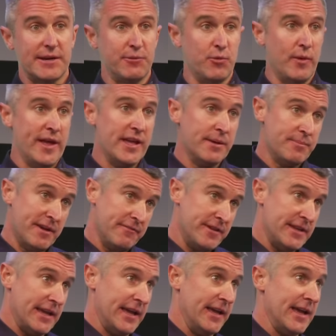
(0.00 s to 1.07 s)
I would wake up every
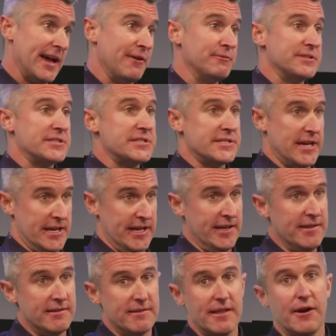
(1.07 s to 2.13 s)
day, I would
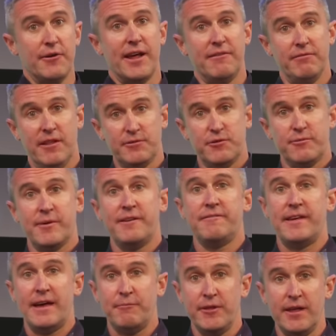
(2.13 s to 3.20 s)
study, I would have lunch with my
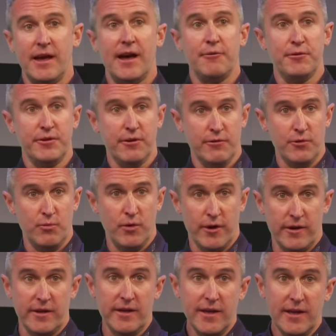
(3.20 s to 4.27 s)
family, I would go to
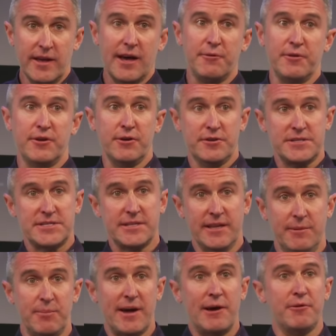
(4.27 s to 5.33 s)
work, I would go to
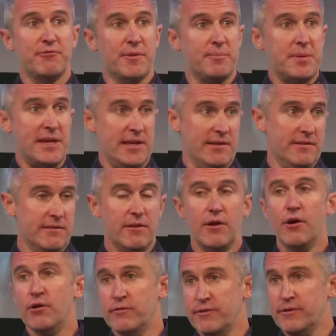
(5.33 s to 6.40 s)
sleep, I would repeat
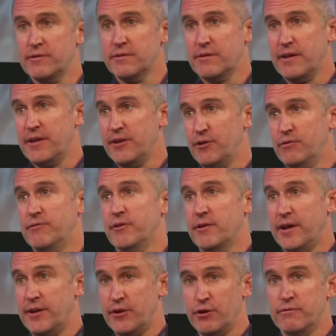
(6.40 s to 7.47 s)
over and over
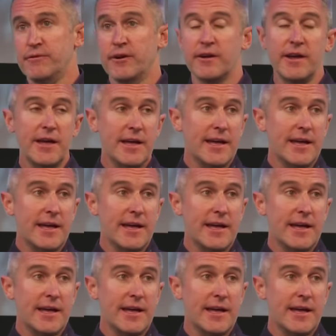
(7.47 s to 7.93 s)
and over.